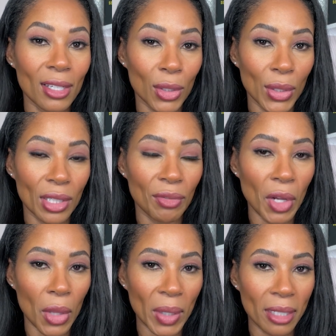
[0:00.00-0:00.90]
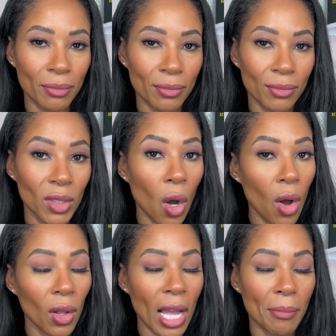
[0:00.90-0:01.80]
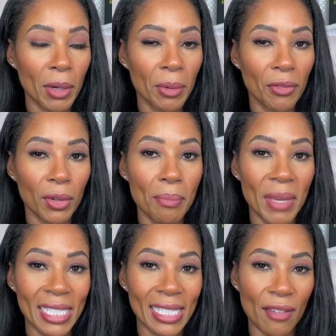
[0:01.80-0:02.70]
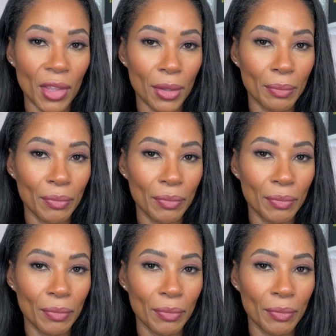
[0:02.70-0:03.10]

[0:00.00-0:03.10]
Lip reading: including the following. All happen to be from May 7th.